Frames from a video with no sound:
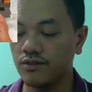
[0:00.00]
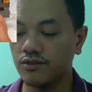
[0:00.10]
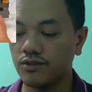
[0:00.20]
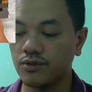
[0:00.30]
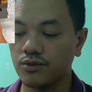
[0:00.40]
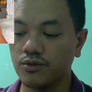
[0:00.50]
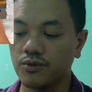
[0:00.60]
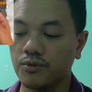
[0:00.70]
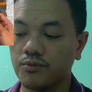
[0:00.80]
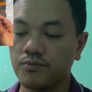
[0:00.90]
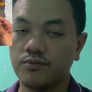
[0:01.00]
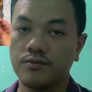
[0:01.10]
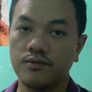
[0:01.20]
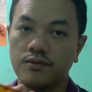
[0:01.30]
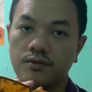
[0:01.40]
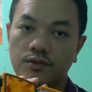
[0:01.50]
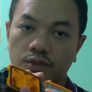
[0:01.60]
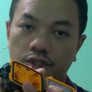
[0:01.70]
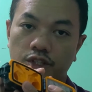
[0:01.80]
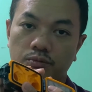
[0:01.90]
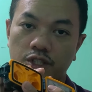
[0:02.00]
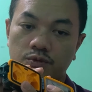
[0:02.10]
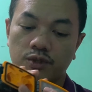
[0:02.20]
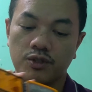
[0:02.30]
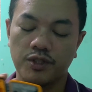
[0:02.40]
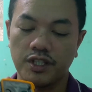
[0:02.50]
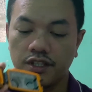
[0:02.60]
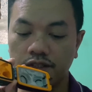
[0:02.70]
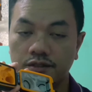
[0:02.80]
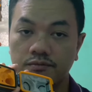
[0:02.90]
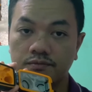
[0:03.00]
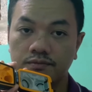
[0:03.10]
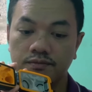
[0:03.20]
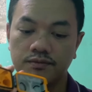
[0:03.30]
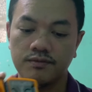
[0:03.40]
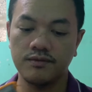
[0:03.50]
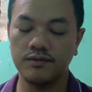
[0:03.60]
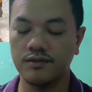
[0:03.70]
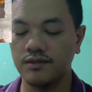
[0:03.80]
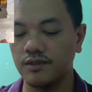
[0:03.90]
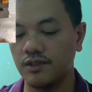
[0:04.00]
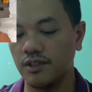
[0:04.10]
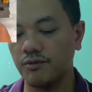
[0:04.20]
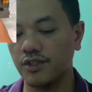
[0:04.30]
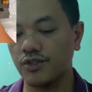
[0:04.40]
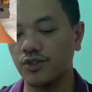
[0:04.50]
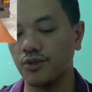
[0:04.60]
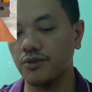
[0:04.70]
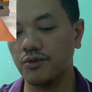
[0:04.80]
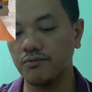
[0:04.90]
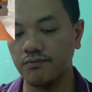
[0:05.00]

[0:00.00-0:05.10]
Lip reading: So your earbuds will go in here. Let me just show you.